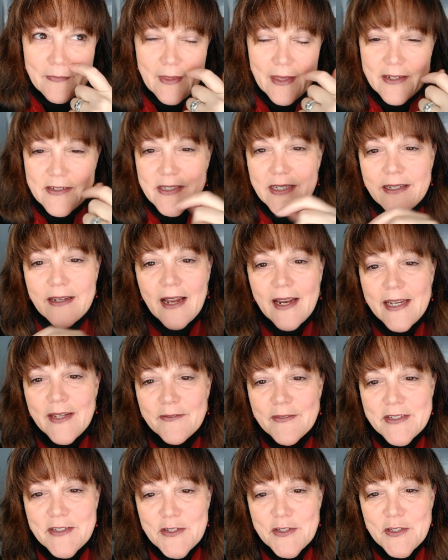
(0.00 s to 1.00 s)
actually not
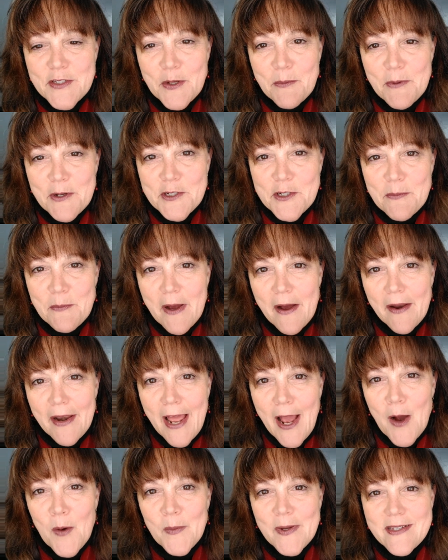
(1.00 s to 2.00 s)
even just so much about
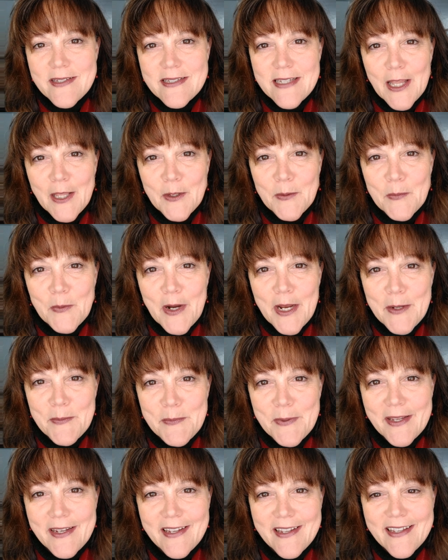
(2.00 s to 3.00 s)
how we celebrate,
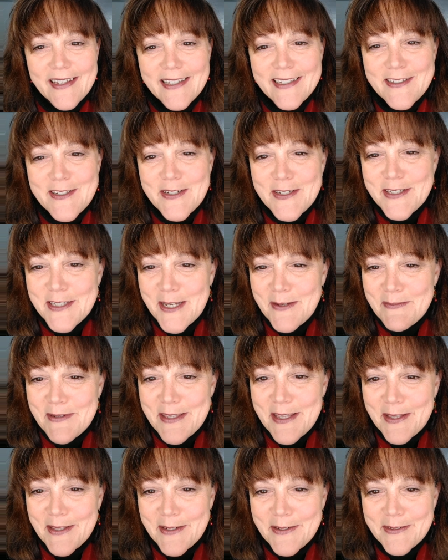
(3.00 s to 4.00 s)
but just some
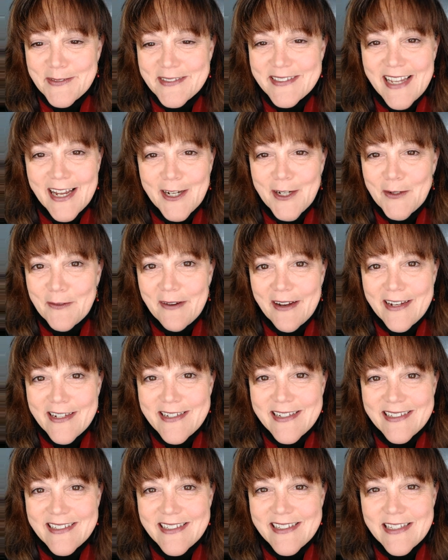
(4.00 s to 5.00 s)
of the little
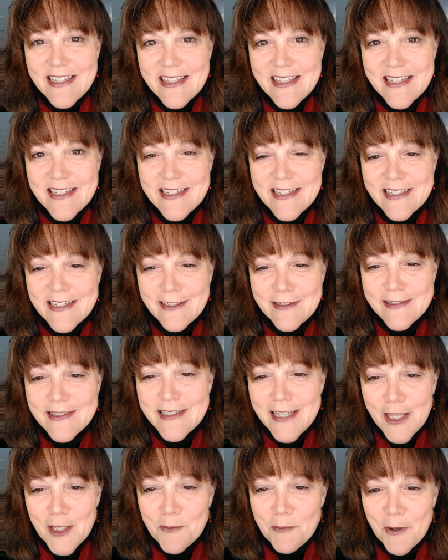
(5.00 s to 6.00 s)
decorations and the little
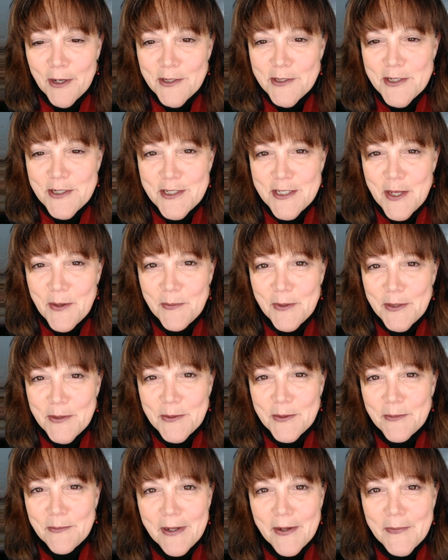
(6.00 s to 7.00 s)
celebrations that we
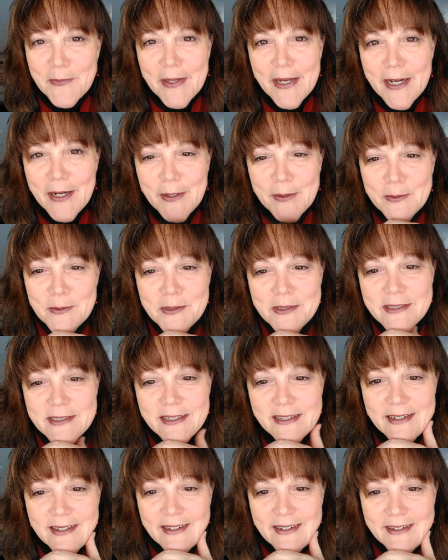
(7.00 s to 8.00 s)
do around the house.
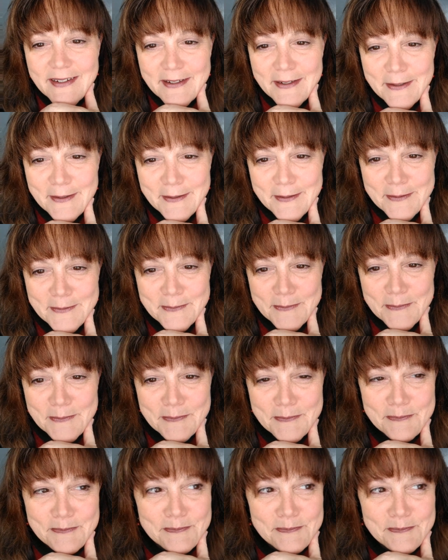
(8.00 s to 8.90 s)
Um,